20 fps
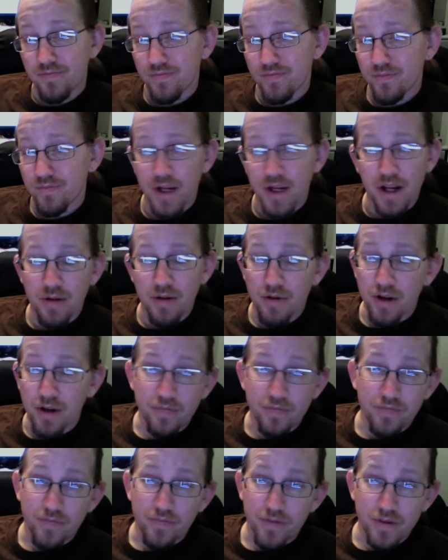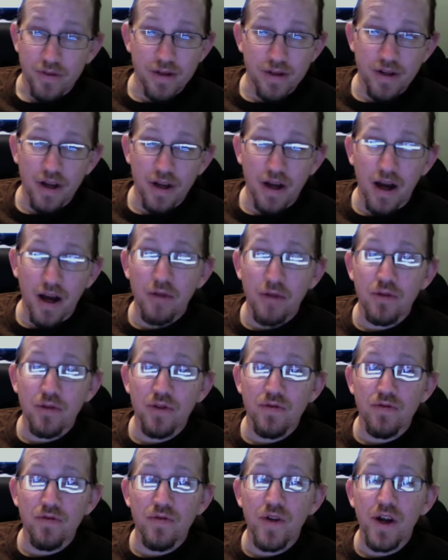But anyway, I was
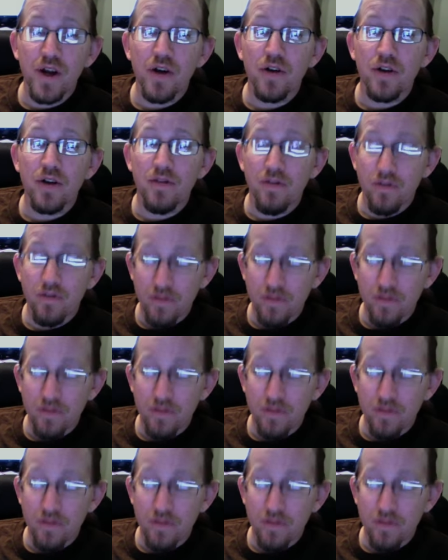very,